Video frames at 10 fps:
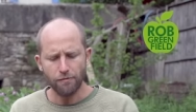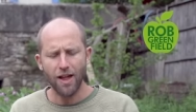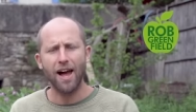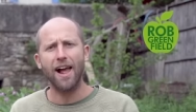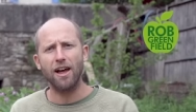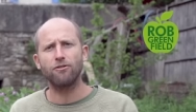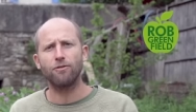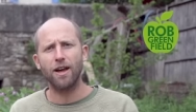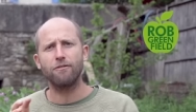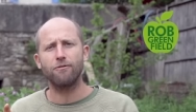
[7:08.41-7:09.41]
Not as
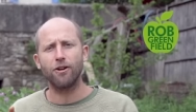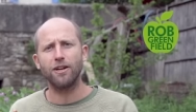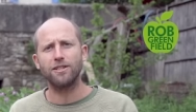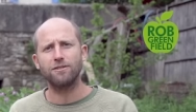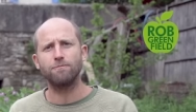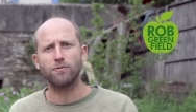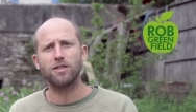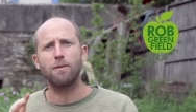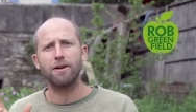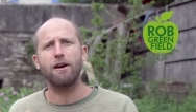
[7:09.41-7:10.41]
flavorful as
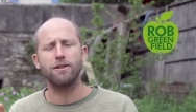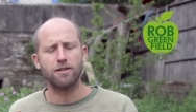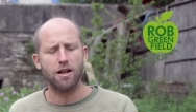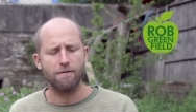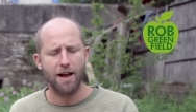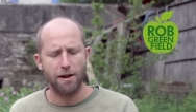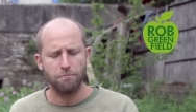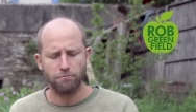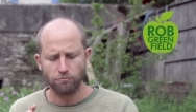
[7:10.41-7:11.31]
some carrots that I've had,